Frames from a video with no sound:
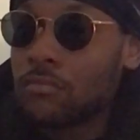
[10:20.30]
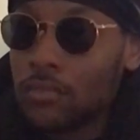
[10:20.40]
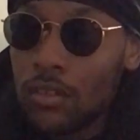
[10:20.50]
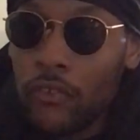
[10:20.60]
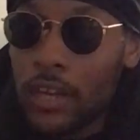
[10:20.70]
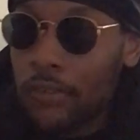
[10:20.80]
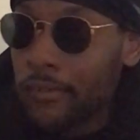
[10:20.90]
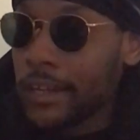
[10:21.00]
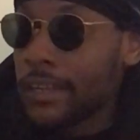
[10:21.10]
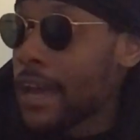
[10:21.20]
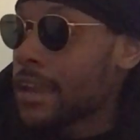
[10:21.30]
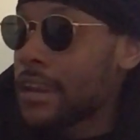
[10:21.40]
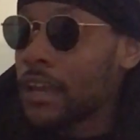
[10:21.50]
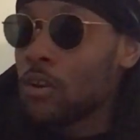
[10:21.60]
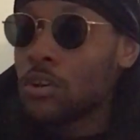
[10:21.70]
You ain't really that
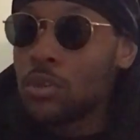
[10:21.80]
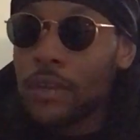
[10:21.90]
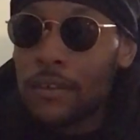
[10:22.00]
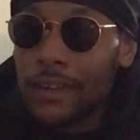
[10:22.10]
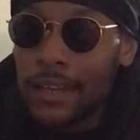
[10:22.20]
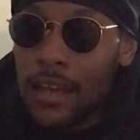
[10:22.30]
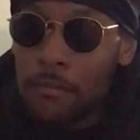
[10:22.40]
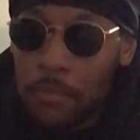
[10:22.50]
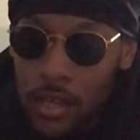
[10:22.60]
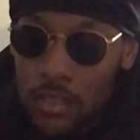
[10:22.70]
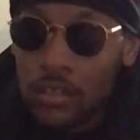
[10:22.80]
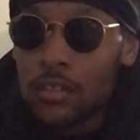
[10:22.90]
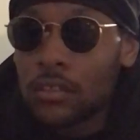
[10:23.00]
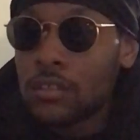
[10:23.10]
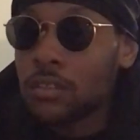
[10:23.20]
nigga, or you ain't really that bitch.
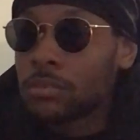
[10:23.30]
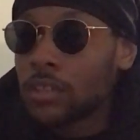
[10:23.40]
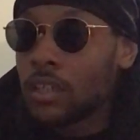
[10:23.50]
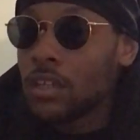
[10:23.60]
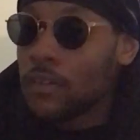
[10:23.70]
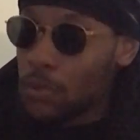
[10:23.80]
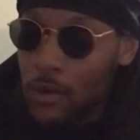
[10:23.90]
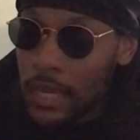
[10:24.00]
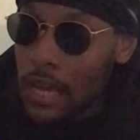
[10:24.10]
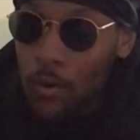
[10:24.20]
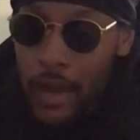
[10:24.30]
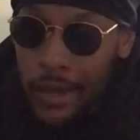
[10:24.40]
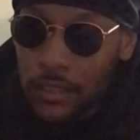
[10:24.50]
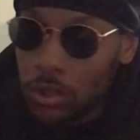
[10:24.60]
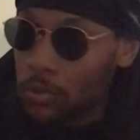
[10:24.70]
You know what I'm saying? If you ain't got no
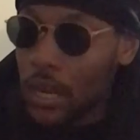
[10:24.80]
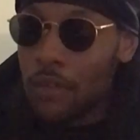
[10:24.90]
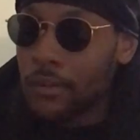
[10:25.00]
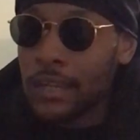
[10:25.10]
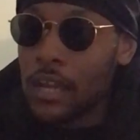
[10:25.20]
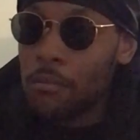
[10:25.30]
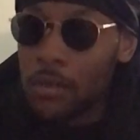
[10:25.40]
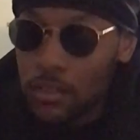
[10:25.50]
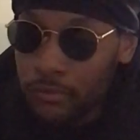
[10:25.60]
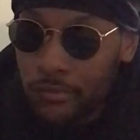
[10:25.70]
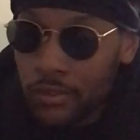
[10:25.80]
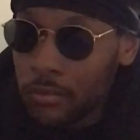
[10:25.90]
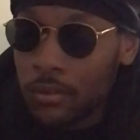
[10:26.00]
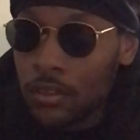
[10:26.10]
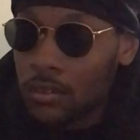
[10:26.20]
haters, you ain't not really that bitch for real,
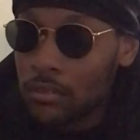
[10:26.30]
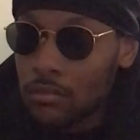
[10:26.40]
bro.